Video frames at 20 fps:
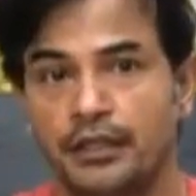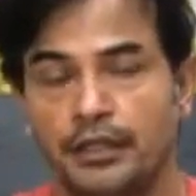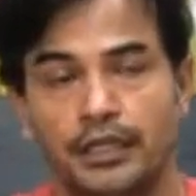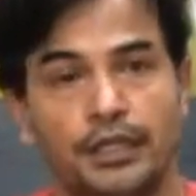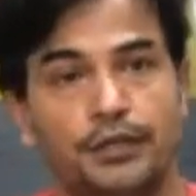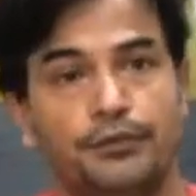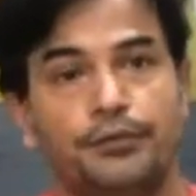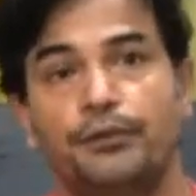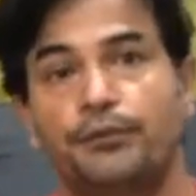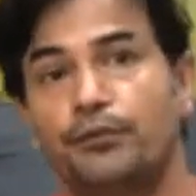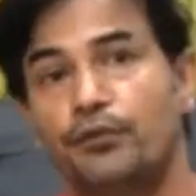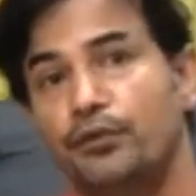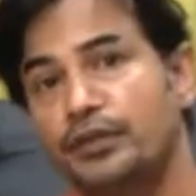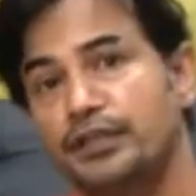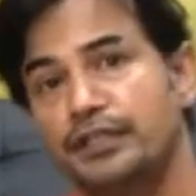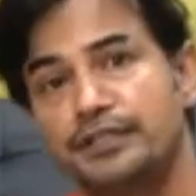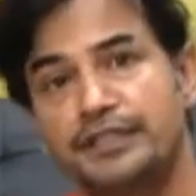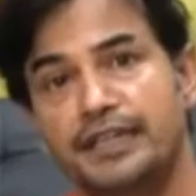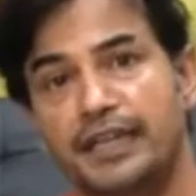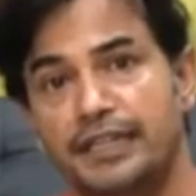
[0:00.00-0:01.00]
If your food
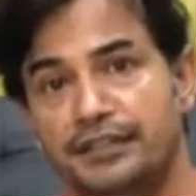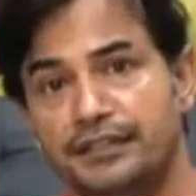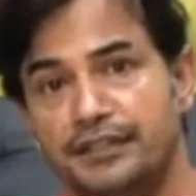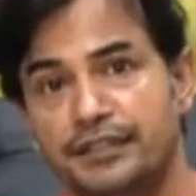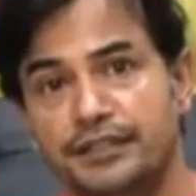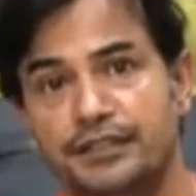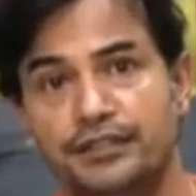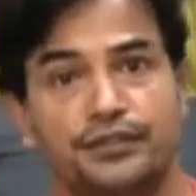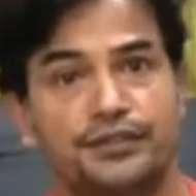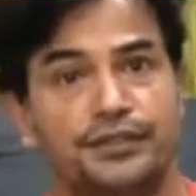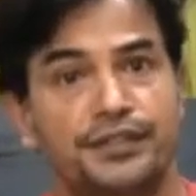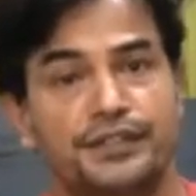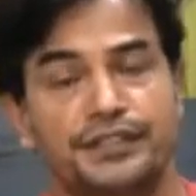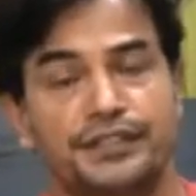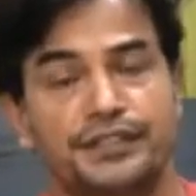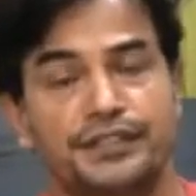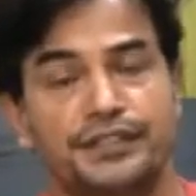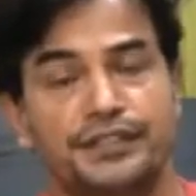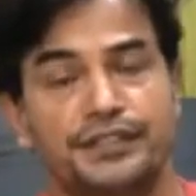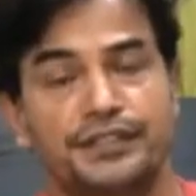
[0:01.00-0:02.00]
is digested, your
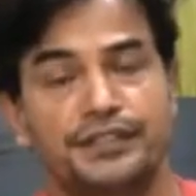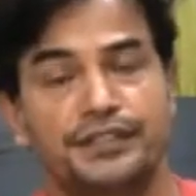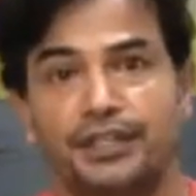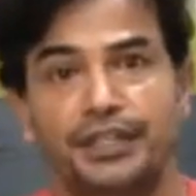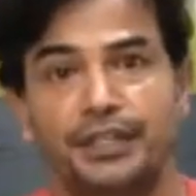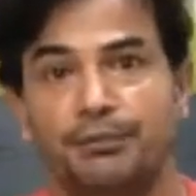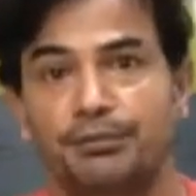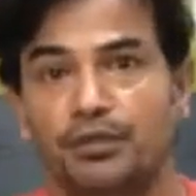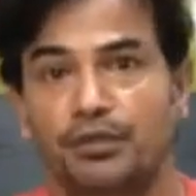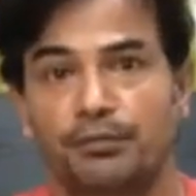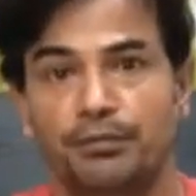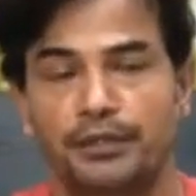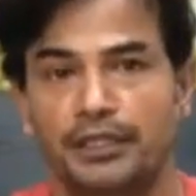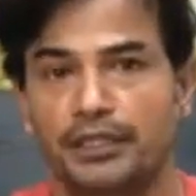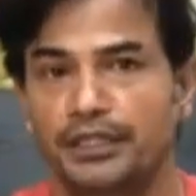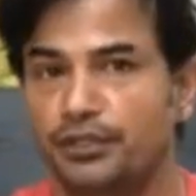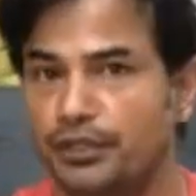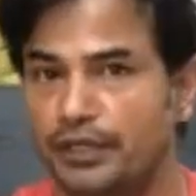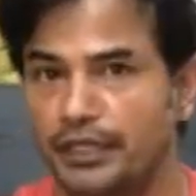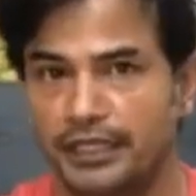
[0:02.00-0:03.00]
system is working properly,
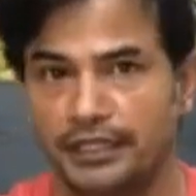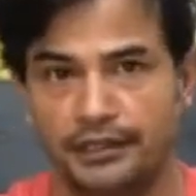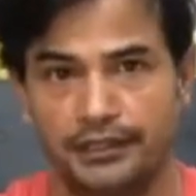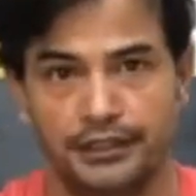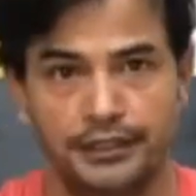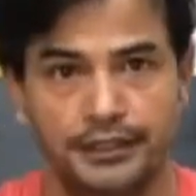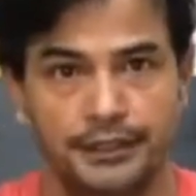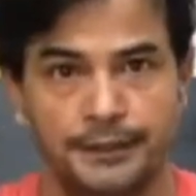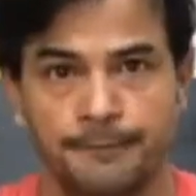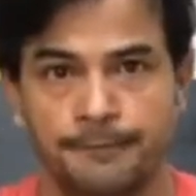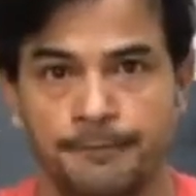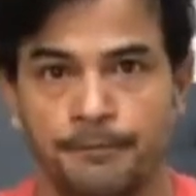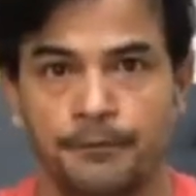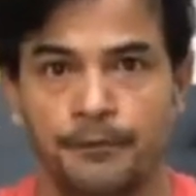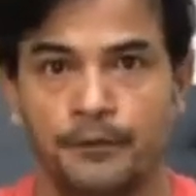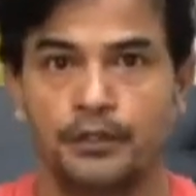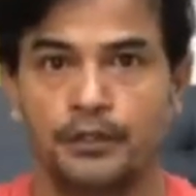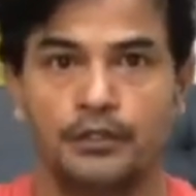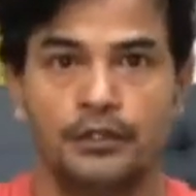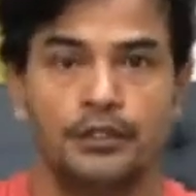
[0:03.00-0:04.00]
you're healthy.
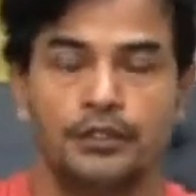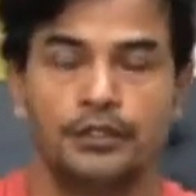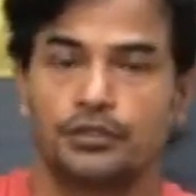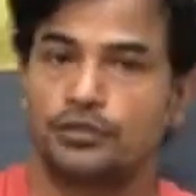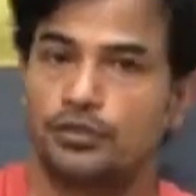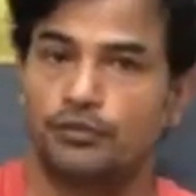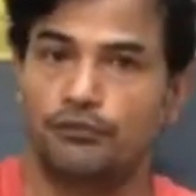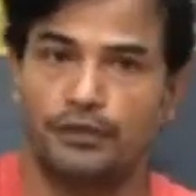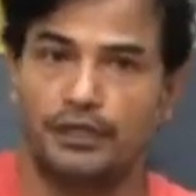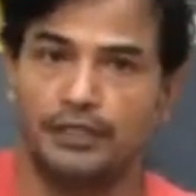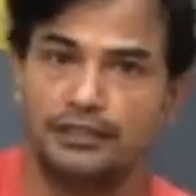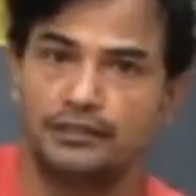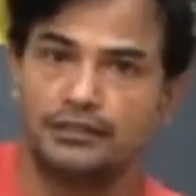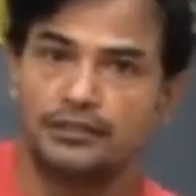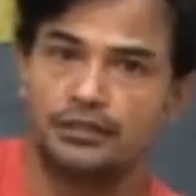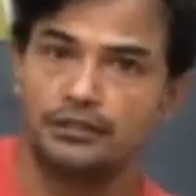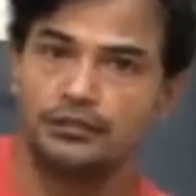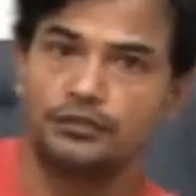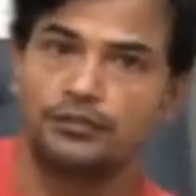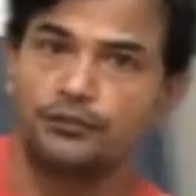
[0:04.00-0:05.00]
So
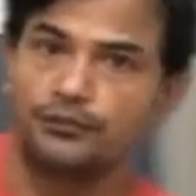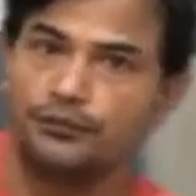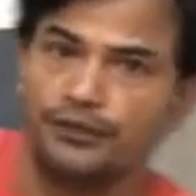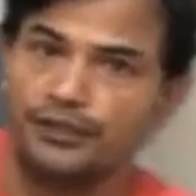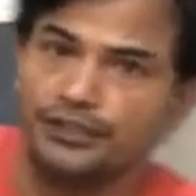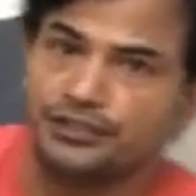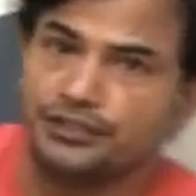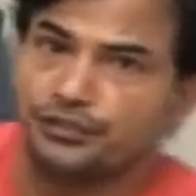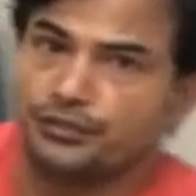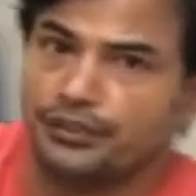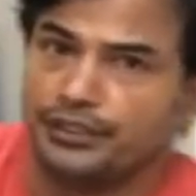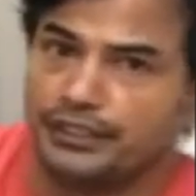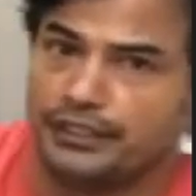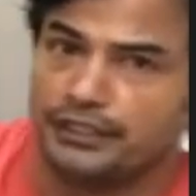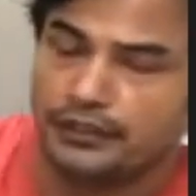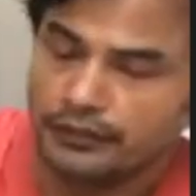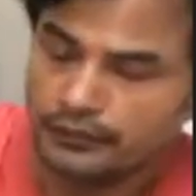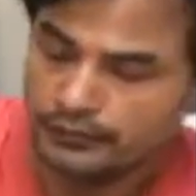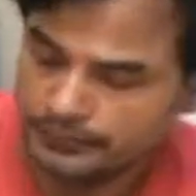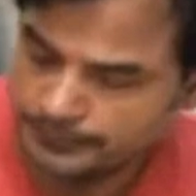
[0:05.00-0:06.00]
once you finish your
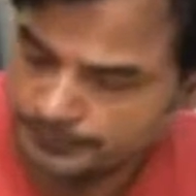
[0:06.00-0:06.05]
dinner,